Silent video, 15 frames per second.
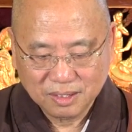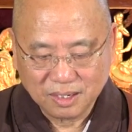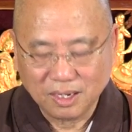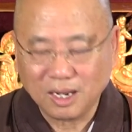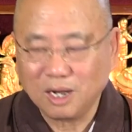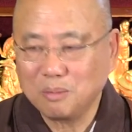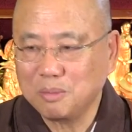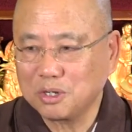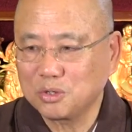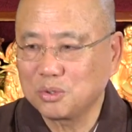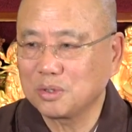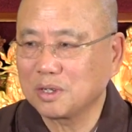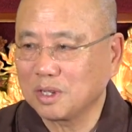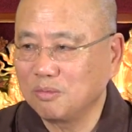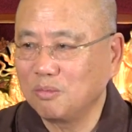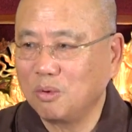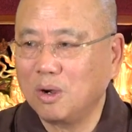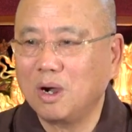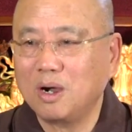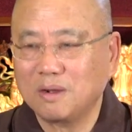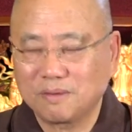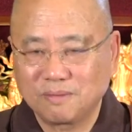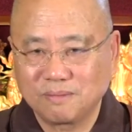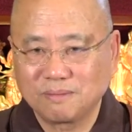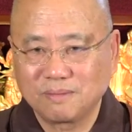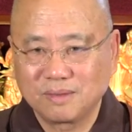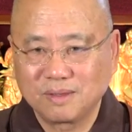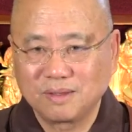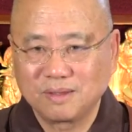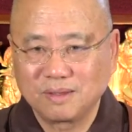And how much you can walk
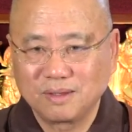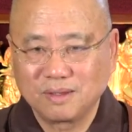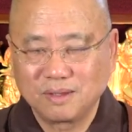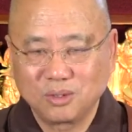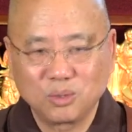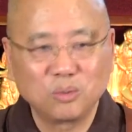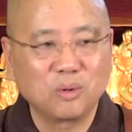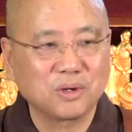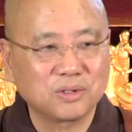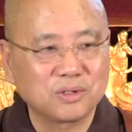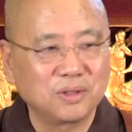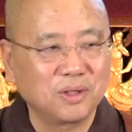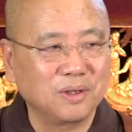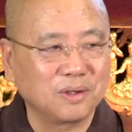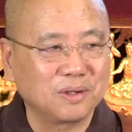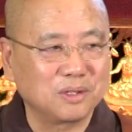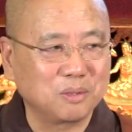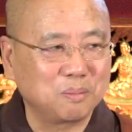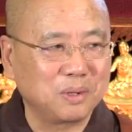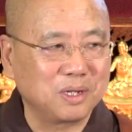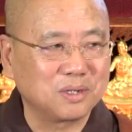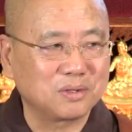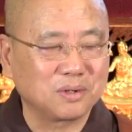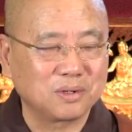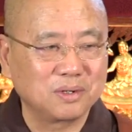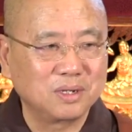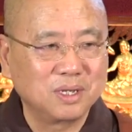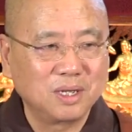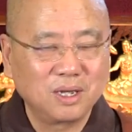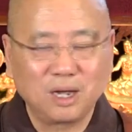towards there depends
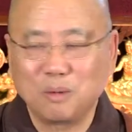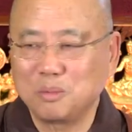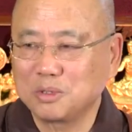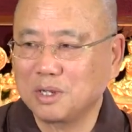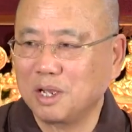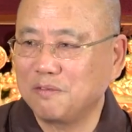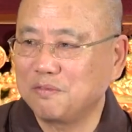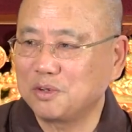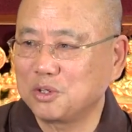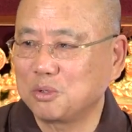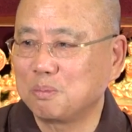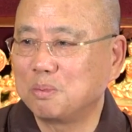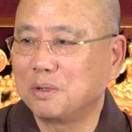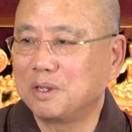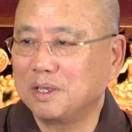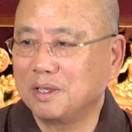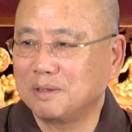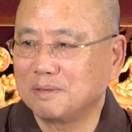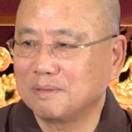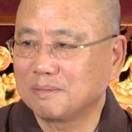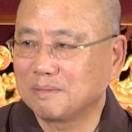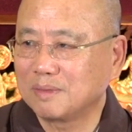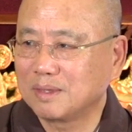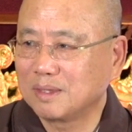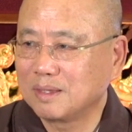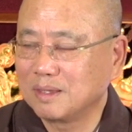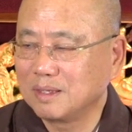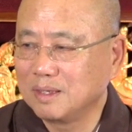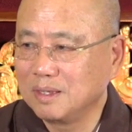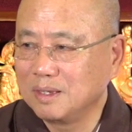on how much effort you put in.
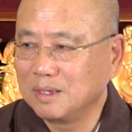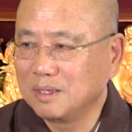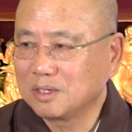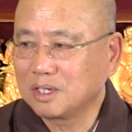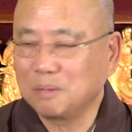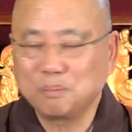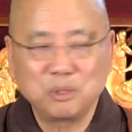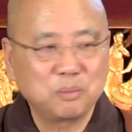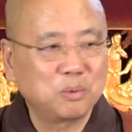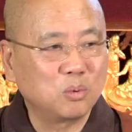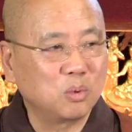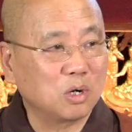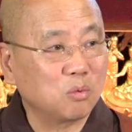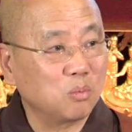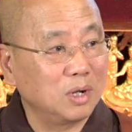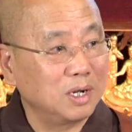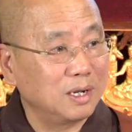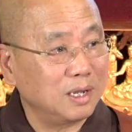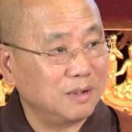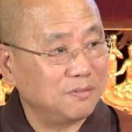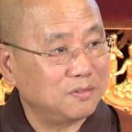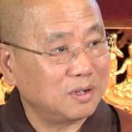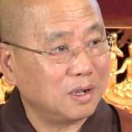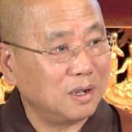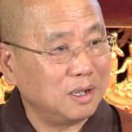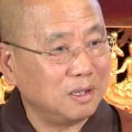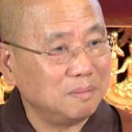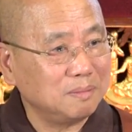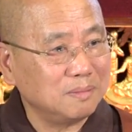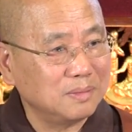Some people work one
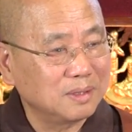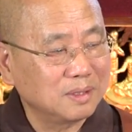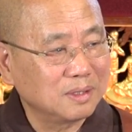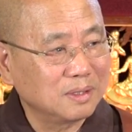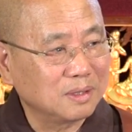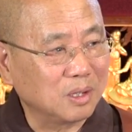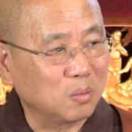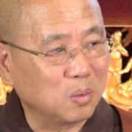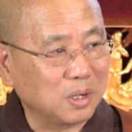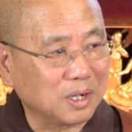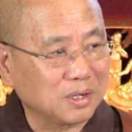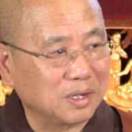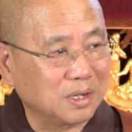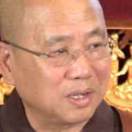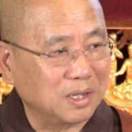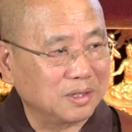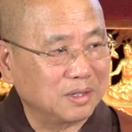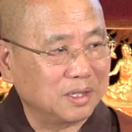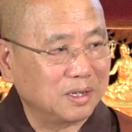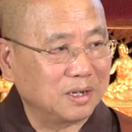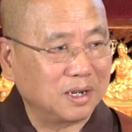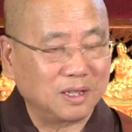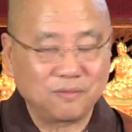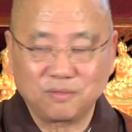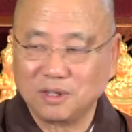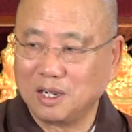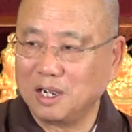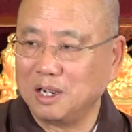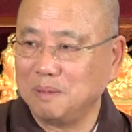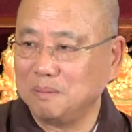lifetime, they work another,
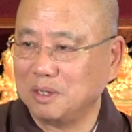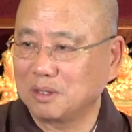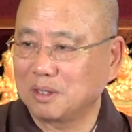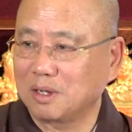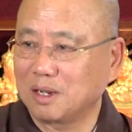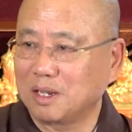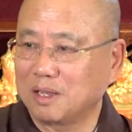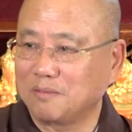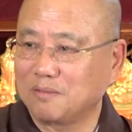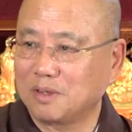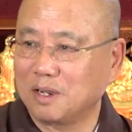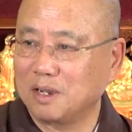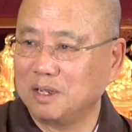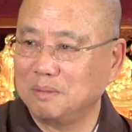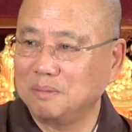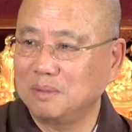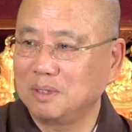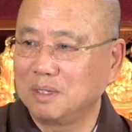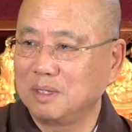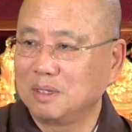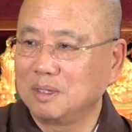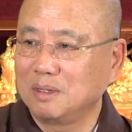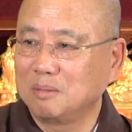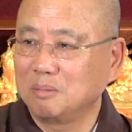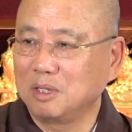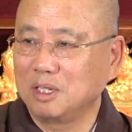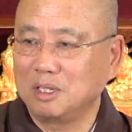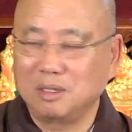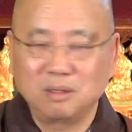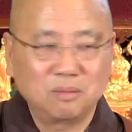lifetime, another lifetime,
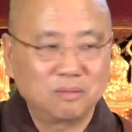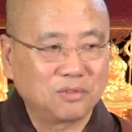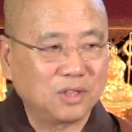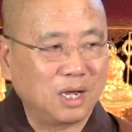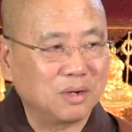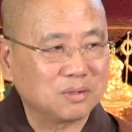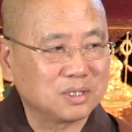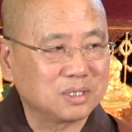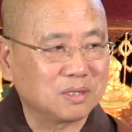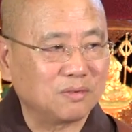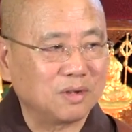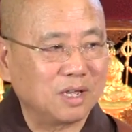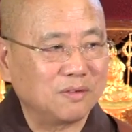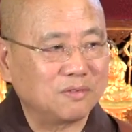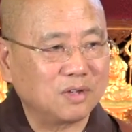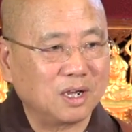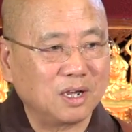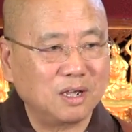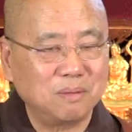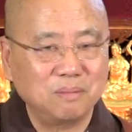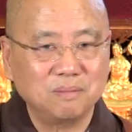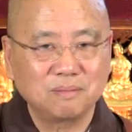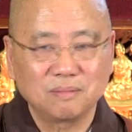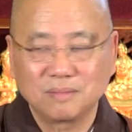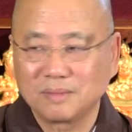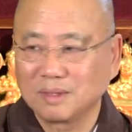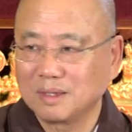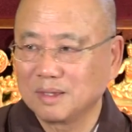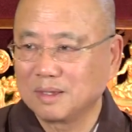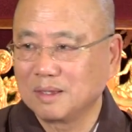many thousands of lifetime,
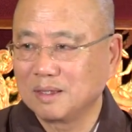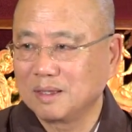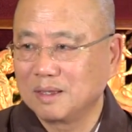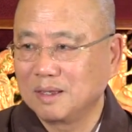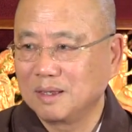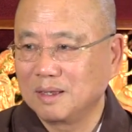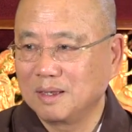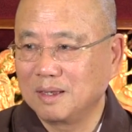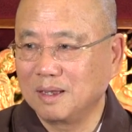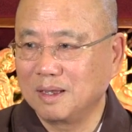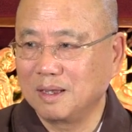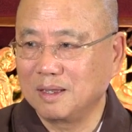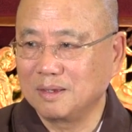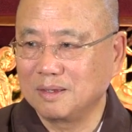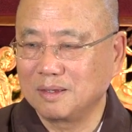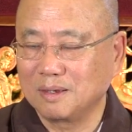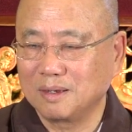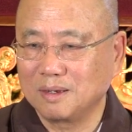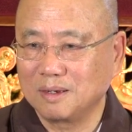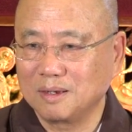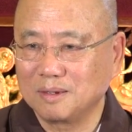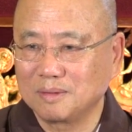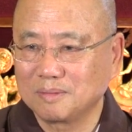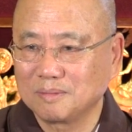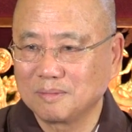and uh,